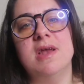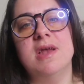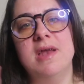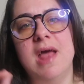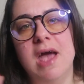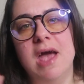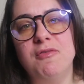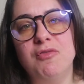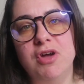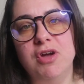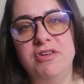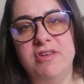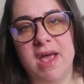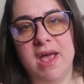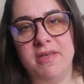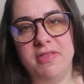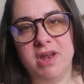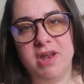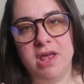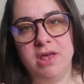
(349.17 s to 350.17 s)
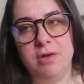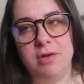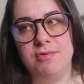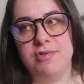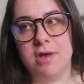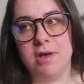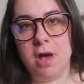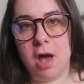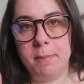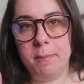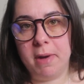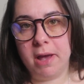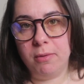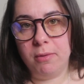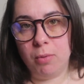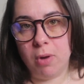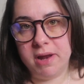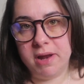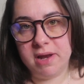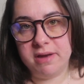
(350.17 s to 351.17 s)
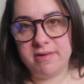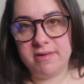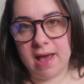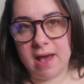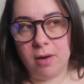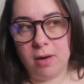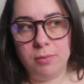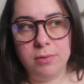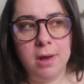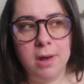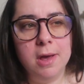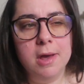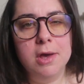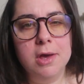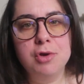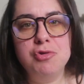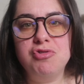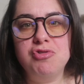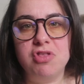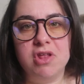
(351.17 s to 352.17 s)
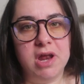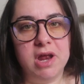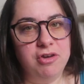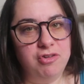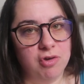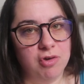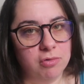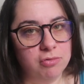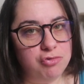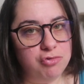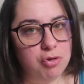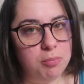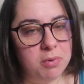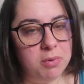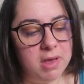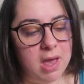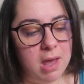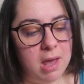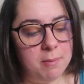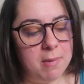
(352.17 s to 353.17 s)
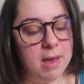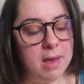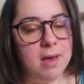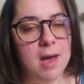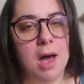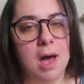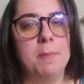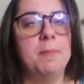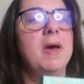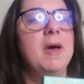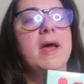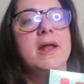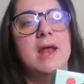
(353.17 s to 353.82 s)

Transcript: and every day that I use a cup, I write it down so that I don't duplicate my cup,